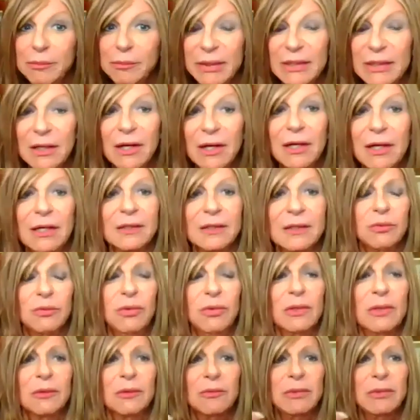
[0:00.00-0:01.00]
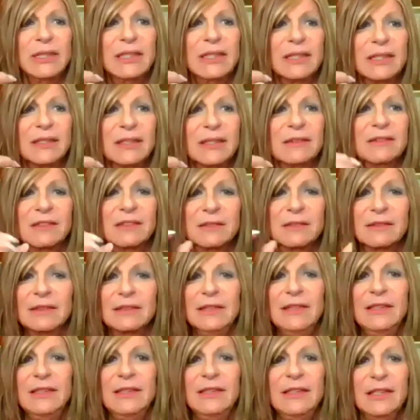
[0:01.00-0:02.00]
beyond what we can
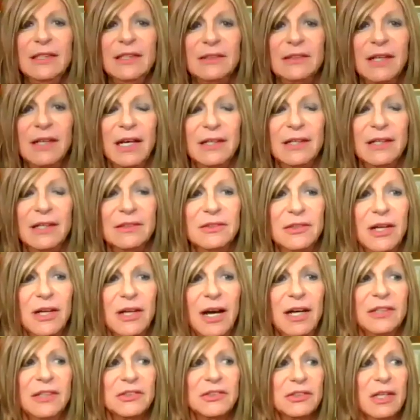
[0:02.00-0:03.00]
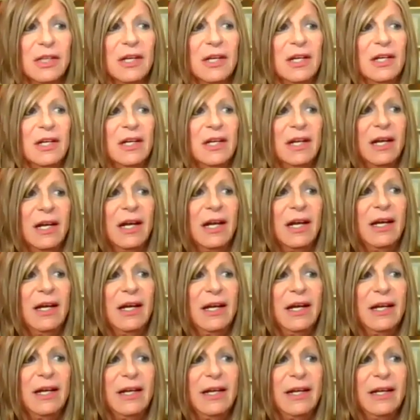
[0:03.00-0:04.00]
see and touch. Uh,
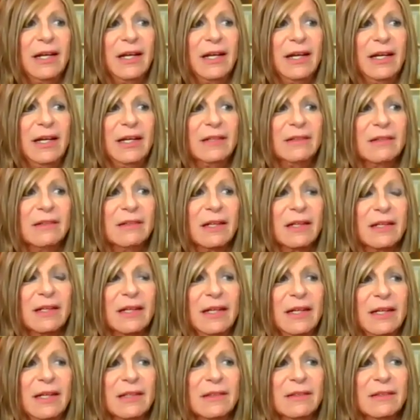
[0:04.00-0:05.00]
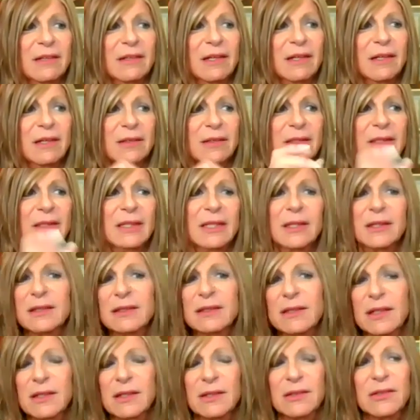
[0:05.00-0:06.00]
and
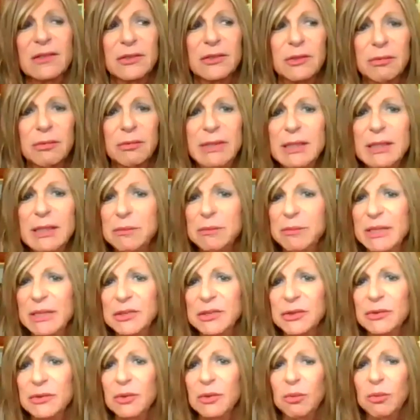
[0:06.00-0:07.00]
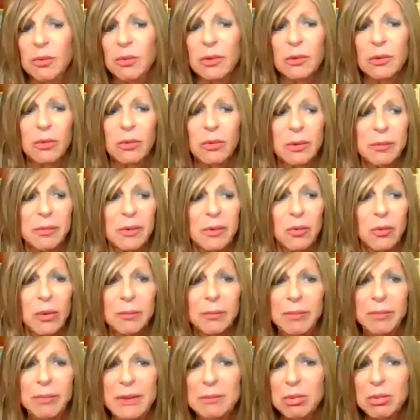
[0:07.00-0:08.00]
the three-dimensional world where
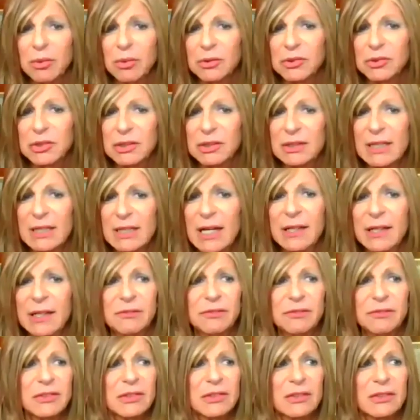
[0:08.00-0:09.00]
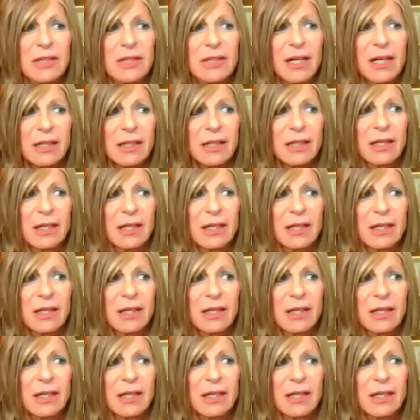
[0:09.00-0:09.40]
people are just kind of stuck